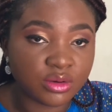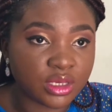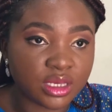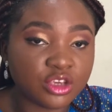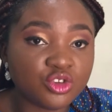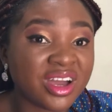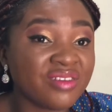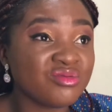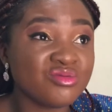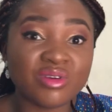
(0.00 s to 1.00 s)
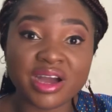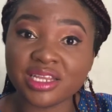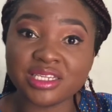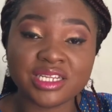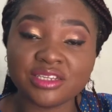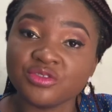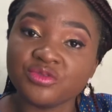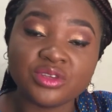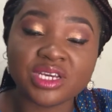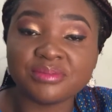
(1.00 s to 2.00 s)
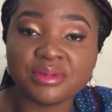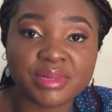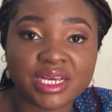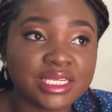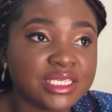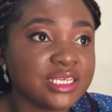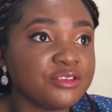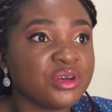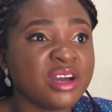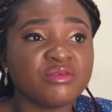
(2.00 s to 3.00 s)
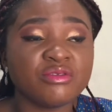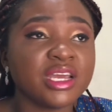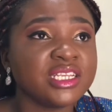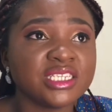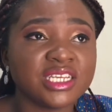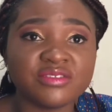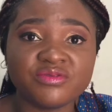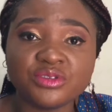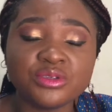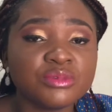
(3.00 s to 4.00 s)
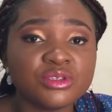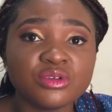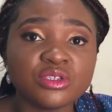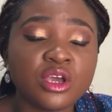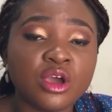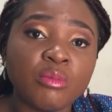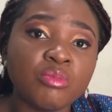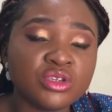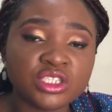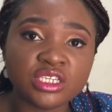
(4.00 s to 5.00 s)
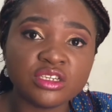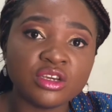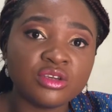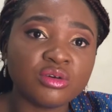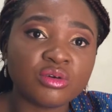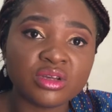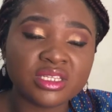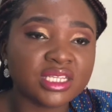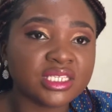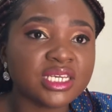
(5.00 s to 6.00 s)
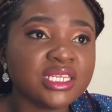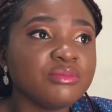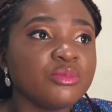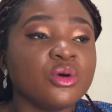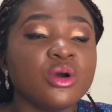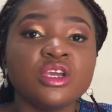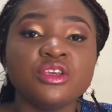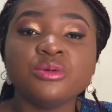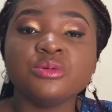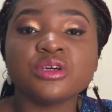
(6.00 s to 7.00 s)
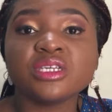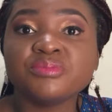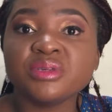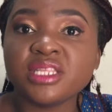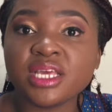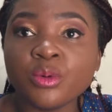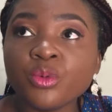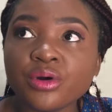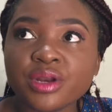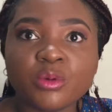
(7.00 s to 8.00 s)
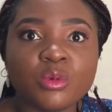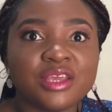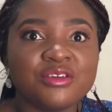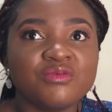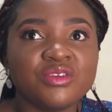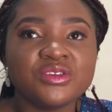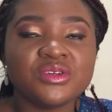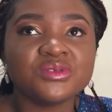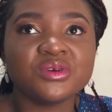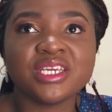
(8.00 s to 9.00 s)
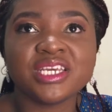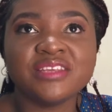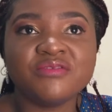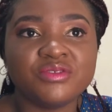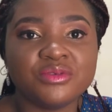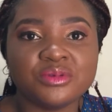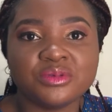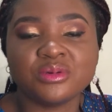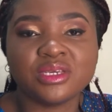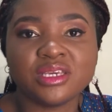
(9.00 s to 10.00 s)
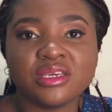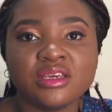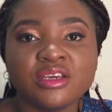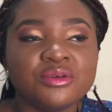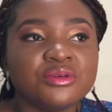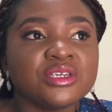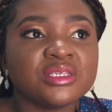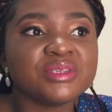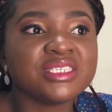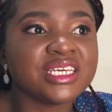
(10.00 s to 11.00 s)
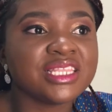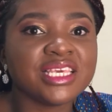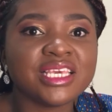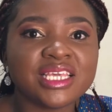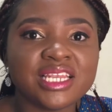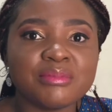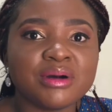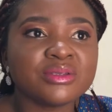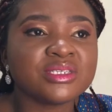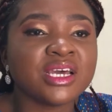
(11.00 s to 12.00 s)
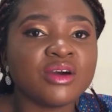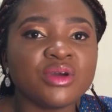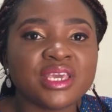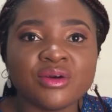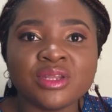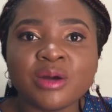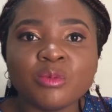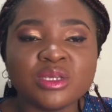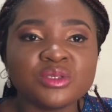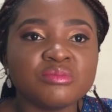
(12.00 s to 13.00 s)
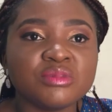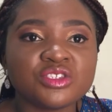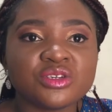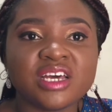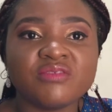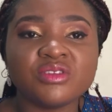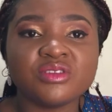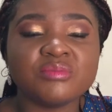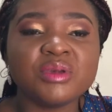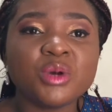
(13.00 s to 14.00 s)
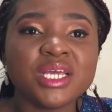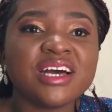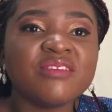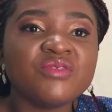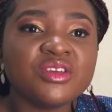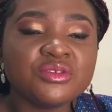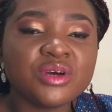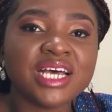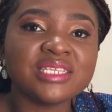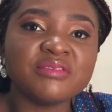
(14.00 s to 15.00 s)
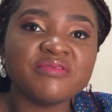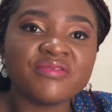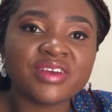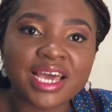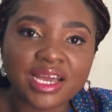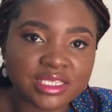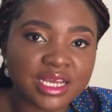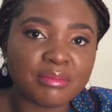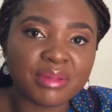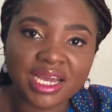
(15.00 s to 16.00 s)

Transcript: Okay, you have no idea that your video has been blacklisted. You have no idea that YouTube is not pushing your content anymore. You'll just be there worrying why your video is not gaining views. Okay, you just be there thinking about, okay, other ways to make sure that video, meanwhile that video has been flagged and